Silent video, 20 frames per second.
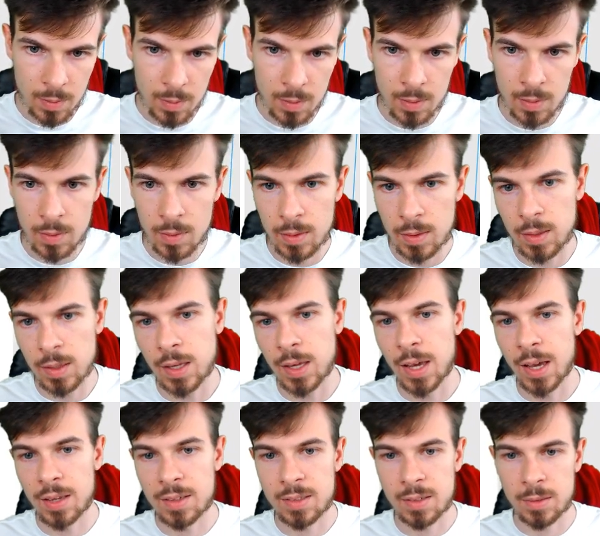Yeah,
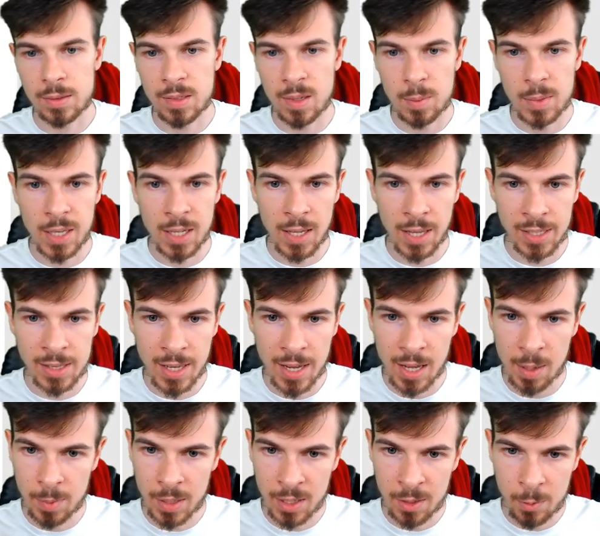so something like that. I'm
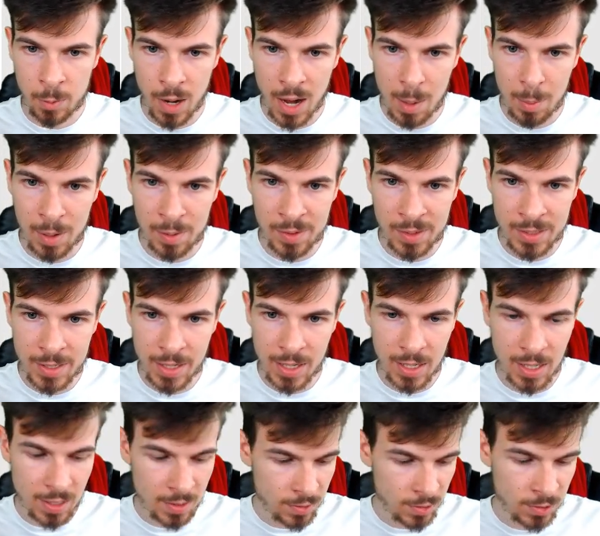gonna grab everything
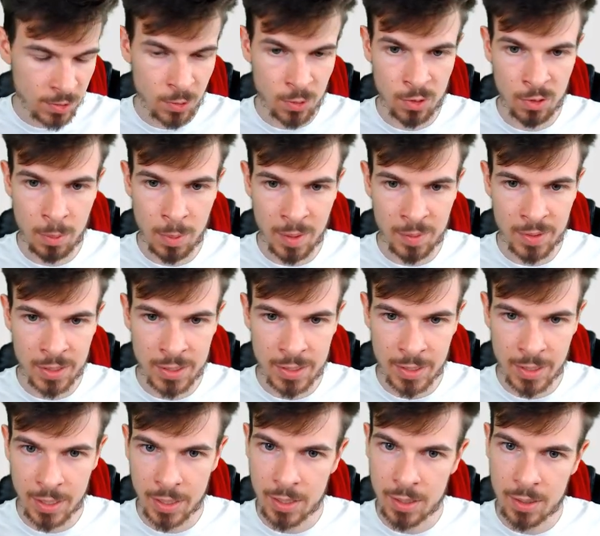and just group
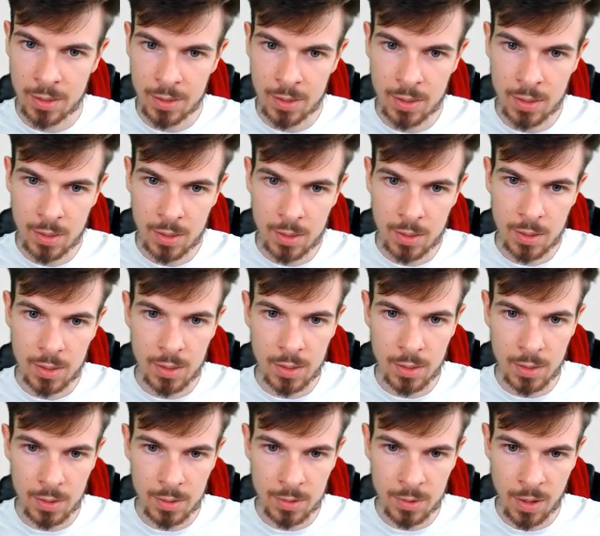everything.
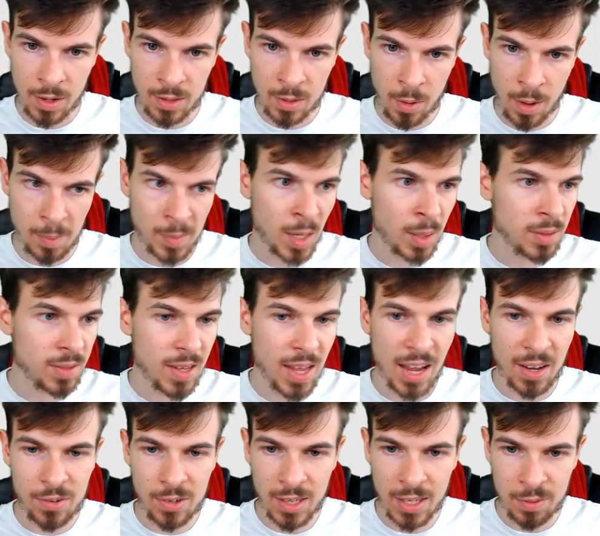So I know I'm not...
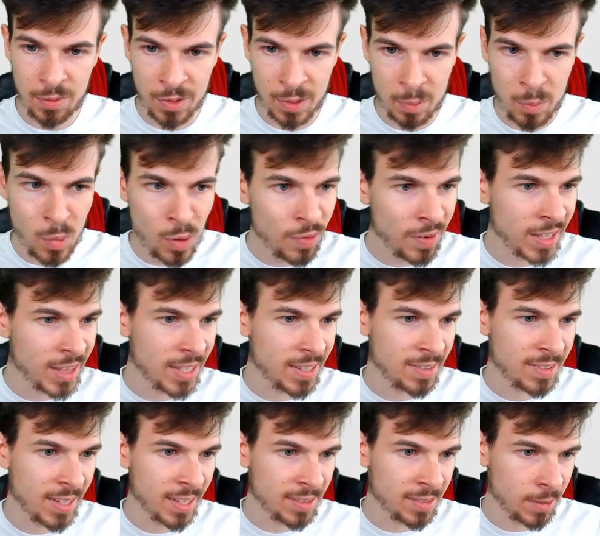Actually, if you're moving these
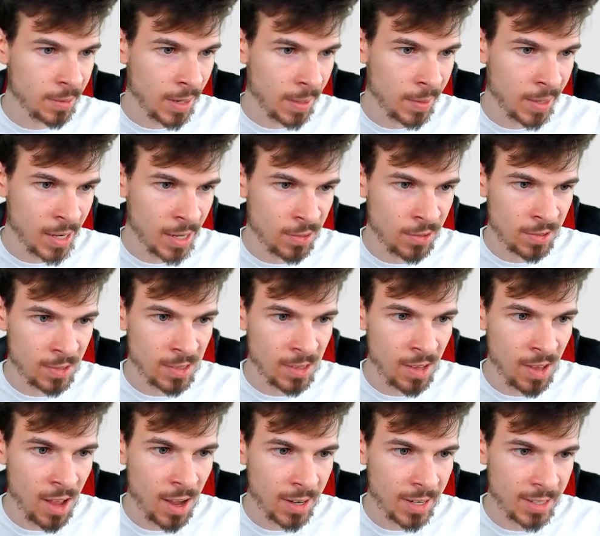things around, you can just
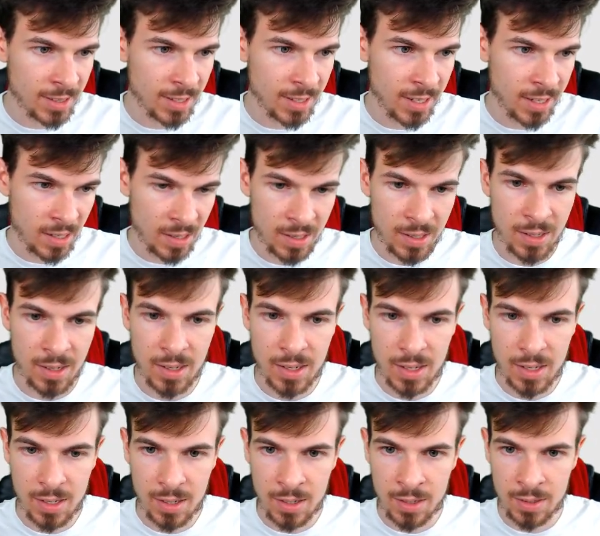lock it here
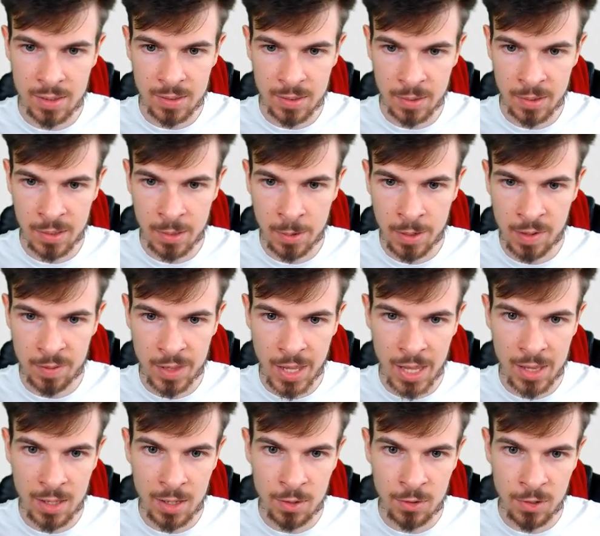so you don't have that
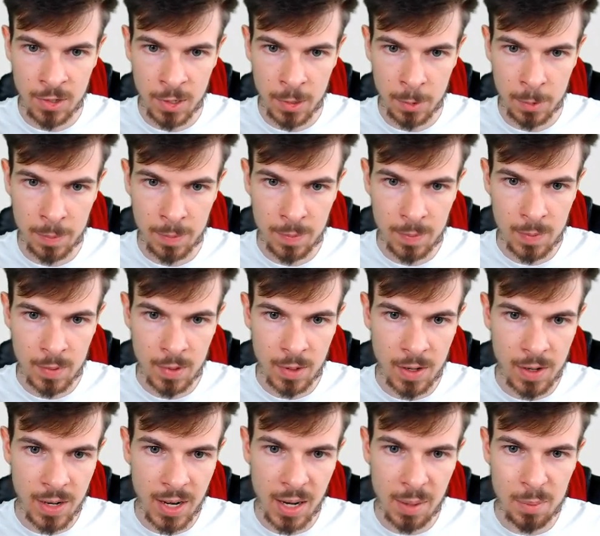issue. All
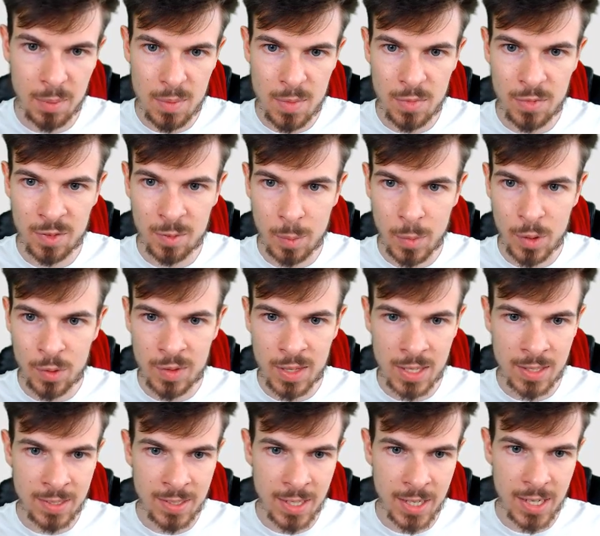right, move these
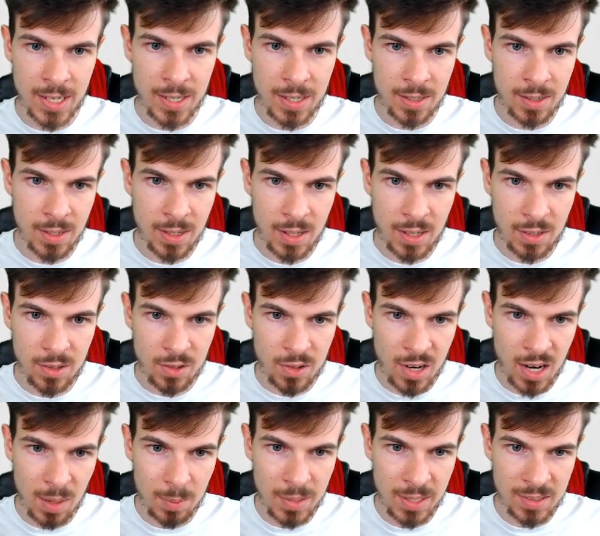here.
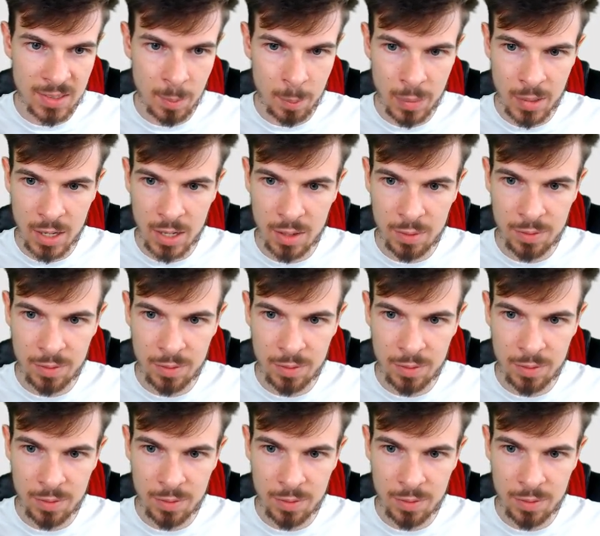Drop this above.